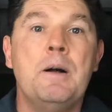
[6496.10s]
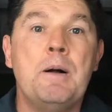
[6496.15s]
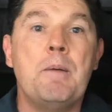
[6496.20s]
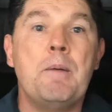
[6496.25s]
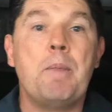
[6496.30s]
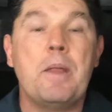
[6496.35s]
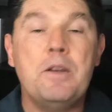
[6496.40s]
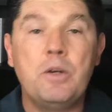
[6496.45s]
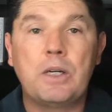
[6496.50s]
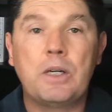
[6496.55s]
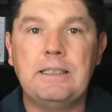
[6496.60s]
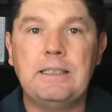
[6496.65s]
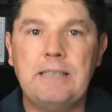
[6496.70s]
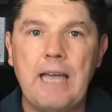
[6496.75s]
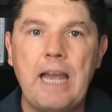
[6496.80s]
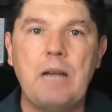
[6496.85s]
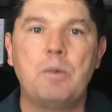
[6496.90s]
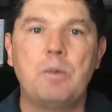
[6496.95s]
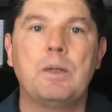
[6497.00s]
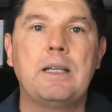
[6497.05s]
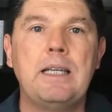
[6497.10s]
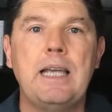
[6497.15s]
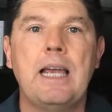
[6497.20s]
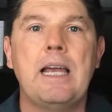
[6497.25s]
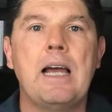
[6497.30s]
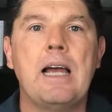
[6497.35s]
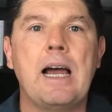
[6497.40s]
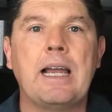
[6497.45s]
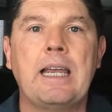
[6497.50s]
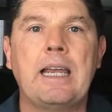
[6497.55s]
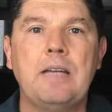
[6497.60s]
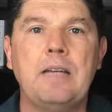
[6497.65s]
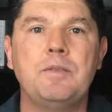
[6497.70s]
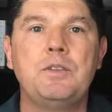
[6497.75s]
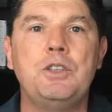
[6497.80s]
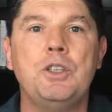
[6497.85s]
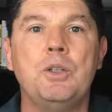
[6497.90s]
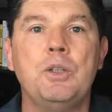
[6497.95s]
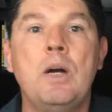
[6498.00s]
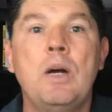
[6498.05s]
Then you can take what the AI gives
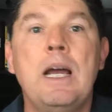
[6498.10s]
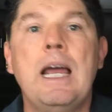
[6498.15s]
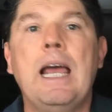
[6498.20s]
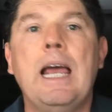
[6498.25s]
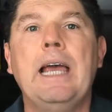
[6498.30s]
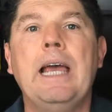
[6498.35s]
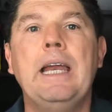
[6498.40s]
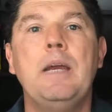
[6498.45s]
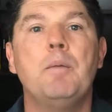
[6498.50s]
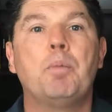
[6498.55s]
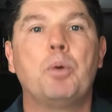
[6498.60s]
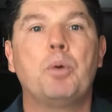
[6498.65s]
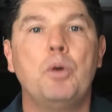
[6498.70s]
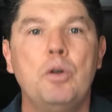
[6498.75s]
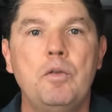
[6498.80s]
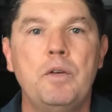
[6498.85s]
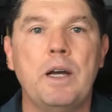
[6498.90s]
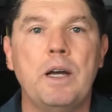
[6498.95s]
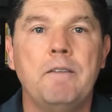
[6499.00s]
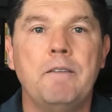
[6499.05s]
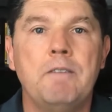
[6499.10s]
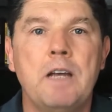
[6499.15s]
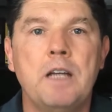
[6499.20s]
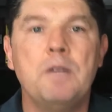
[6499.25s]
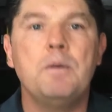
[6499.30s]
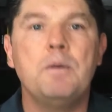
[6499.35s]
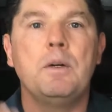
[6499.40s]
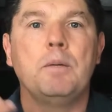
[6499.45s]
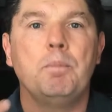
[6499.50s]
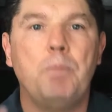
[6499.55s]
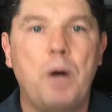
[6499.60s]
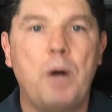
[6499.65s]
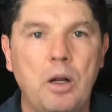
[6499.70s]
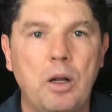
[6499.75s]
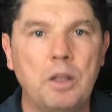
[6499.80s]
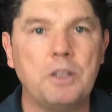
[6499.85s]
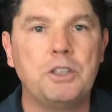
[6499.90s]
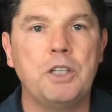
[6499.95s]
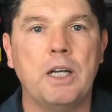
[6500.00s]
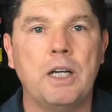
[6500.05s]
you and improve it and
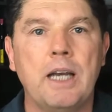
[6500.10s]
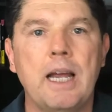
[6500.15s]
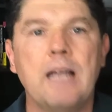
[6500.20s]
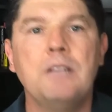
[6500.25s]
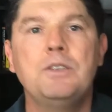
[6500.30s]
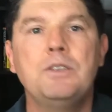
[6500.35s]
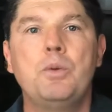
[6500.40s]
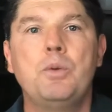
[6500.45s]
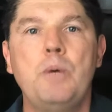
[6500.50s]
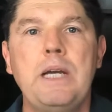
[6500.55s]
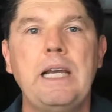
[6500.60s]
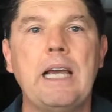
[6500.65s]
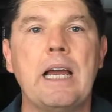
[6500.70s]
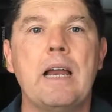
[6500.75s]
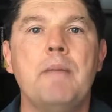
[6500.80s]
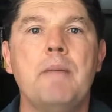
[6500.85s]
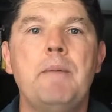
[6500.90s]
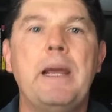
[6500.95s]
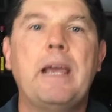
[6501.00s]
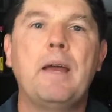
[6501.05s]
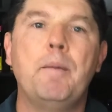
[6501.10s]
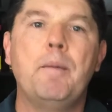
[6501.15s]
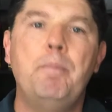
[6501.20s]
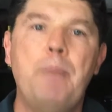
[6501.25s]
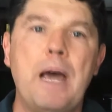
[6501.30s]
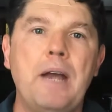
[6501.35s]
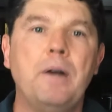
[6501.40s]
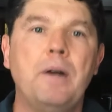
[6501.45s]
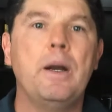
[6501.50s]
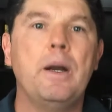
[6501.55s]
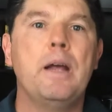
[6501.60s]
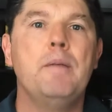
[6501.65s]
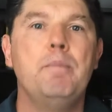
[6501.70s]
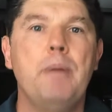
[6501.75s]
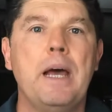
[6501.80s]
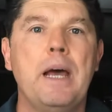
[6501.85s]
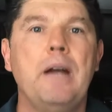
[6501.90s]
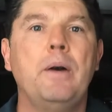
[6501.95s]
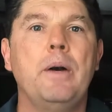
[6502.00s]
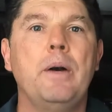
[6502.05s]
polish it and tweak it and make it better and
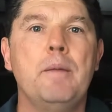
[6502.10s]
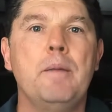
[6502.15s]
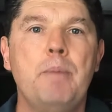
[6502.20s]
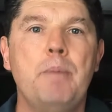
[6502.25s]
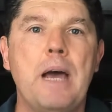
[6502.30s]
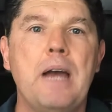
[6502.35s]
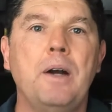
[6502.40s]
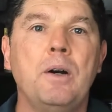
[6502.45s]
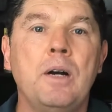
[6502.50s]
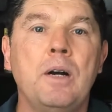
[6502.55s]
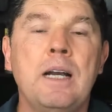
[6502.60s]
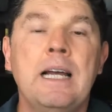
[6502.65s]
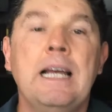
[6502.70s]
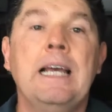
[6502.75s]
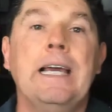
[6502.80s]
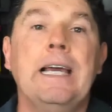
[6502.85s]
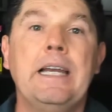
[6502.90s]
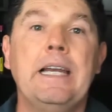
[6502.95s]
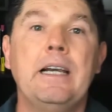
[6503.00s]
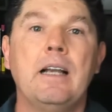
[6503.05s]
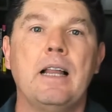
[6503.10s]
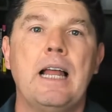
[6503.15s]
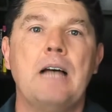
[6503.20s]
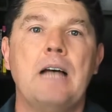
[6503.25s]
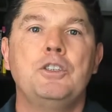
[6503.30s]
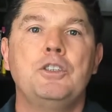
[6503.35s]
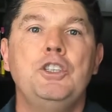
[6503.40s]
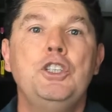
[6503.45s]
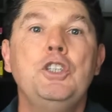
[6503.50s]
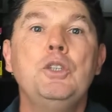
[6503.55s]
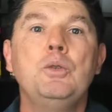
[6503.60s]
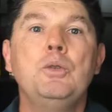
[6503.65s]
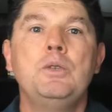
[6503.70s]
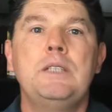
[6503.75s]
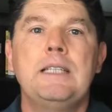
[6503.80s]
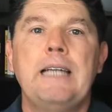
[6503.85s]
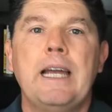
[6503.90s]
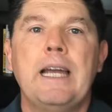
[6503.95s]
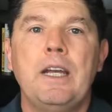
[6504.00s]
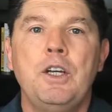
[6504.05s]
better and better. And it allows you to
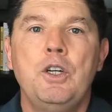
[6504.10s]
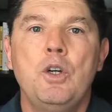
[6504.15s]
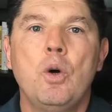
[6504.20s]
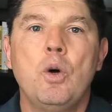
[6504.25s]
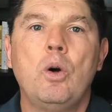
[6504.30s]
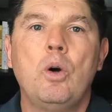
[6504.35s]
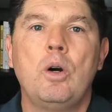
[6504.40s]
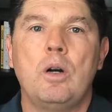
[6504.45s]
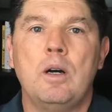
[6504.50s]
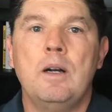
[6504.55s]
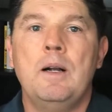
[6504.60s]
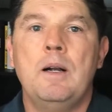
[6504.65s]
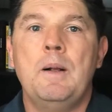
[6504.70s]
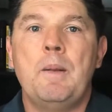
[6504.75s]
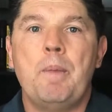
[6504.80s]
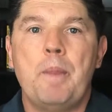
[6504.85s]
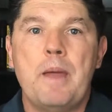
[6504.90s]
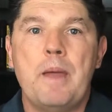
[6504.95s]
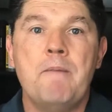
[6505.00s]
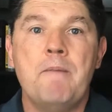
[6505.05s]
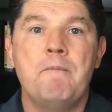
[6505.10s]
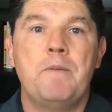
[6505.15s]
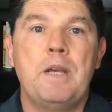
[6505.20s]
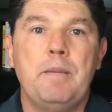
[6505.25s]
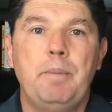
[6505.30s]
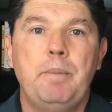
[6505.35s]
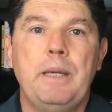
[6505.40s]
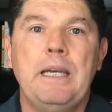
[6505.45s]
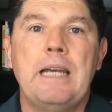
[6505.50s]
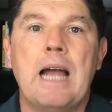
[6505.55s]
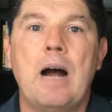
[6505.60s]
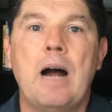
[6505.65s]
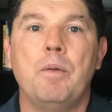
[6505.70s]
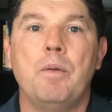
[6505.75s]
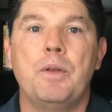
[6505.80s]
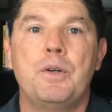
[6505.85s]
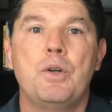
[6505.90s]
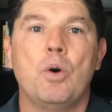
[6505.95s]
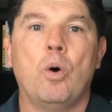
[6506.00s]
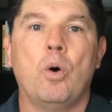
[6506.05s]
get your MVP out the
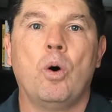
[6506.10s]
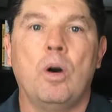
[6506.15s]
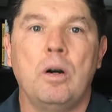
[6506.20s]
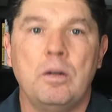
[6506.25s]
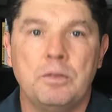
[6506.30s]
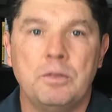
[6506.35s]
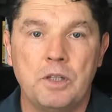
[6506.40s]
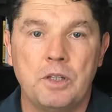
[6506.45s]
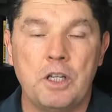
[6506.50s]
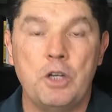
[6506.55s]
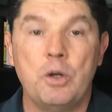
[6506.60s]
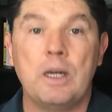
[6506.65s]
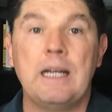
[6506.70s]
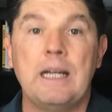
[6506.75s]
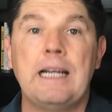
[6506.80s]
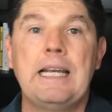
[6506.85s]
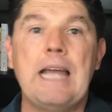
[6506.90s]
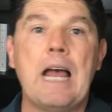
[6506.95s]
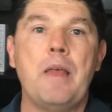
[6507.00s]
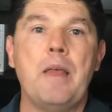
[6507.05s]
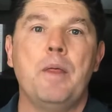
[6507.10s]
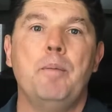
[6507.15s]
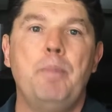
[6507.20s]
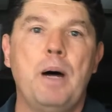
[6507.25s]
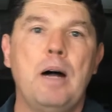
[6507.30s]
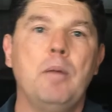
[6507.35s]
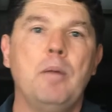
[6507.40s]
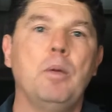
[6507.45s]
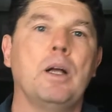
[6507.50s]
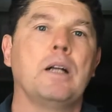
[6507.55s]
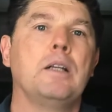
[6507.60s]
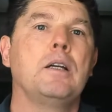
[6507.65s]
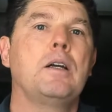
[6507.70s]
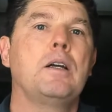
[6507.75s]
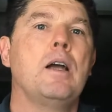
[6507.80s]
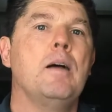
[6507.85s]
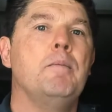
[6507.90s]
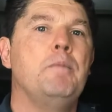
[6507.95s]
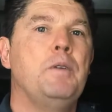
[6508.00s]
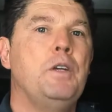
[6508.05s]
door so that you can get the public to
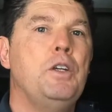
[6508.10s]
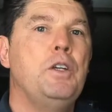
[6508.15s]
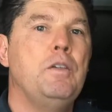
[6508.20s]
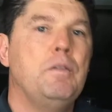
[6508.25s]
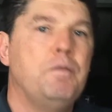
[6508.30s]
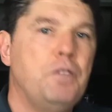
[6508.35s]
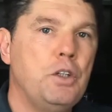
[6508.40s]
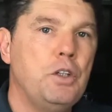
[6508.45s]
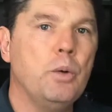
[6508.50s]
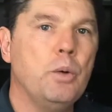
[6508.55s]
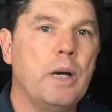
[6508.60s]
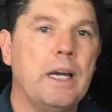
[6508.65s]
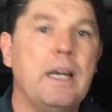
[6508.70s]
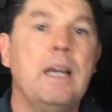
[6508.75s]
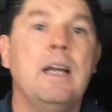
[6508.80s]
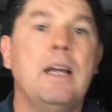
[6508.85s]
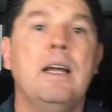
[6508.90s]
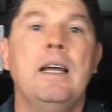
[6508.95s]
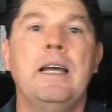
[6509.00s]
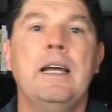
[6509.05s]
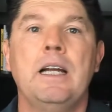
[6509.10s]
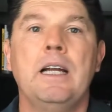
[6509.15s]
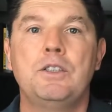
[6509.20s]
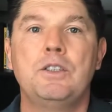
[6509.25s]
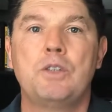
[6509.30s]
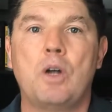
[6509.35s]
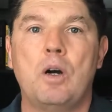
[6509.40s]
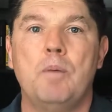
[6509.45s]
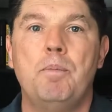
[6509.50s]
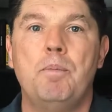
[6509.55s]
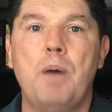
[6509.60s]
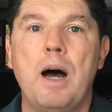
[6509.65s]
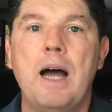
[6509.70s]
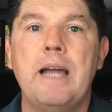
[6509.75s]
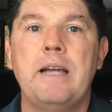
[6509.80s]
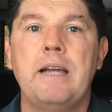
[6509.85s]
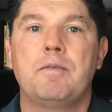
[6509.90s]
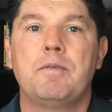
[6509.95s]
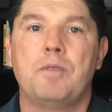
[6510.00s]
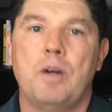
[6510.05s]
come view it and start
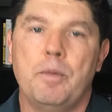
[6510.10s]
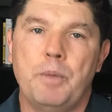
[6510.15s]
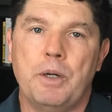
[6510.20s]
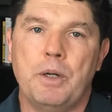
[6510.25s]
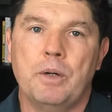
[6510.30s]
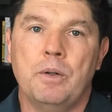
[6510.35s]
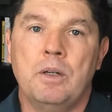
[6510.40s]
buying from you.